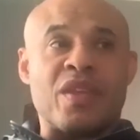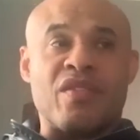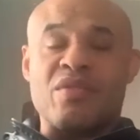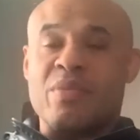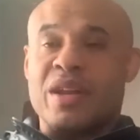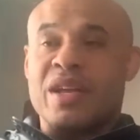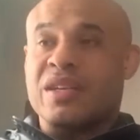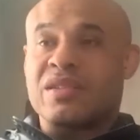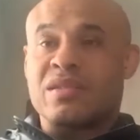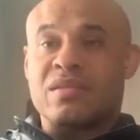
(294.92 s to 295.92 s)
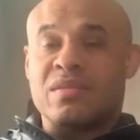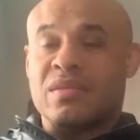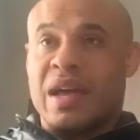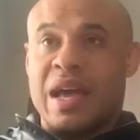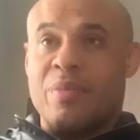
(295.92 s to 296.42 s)
everybody's
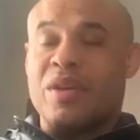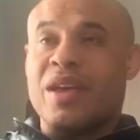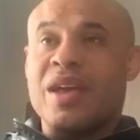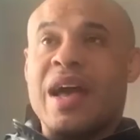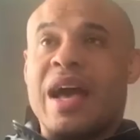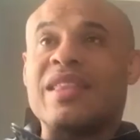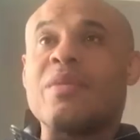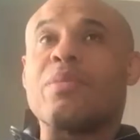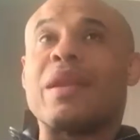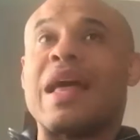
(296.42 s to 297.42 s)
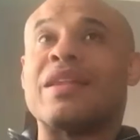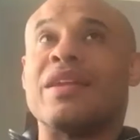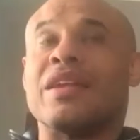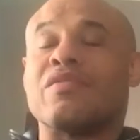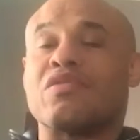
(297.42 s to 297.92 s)
happy. I think Belal
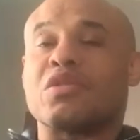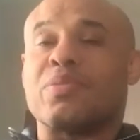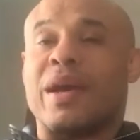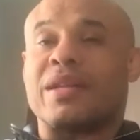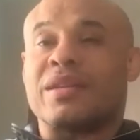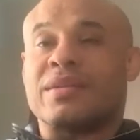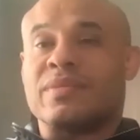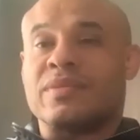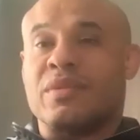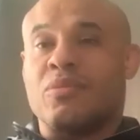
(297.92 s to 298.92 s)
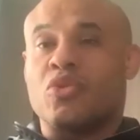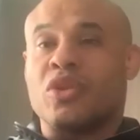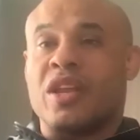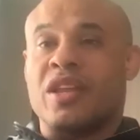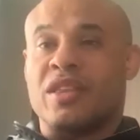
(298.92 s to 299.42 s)
needed respect. more
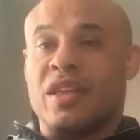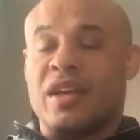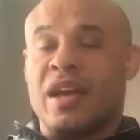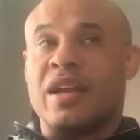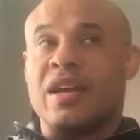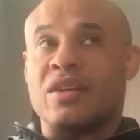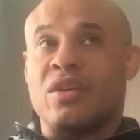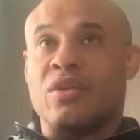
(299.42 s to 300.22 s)
than anything. And, you